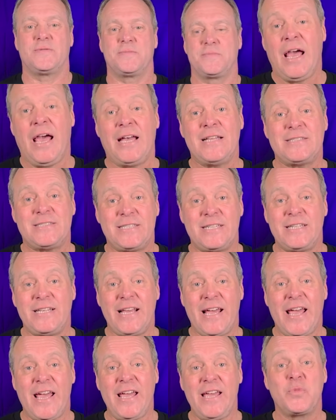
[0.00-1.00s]
And
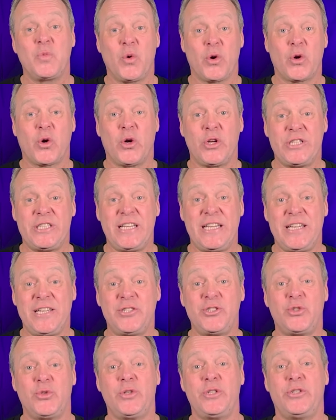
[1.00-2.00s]
today we're going to
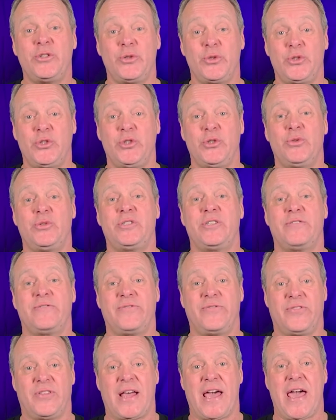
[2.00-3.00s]
introduce you to
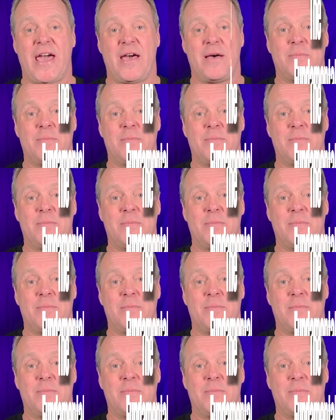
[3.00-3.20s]
flams.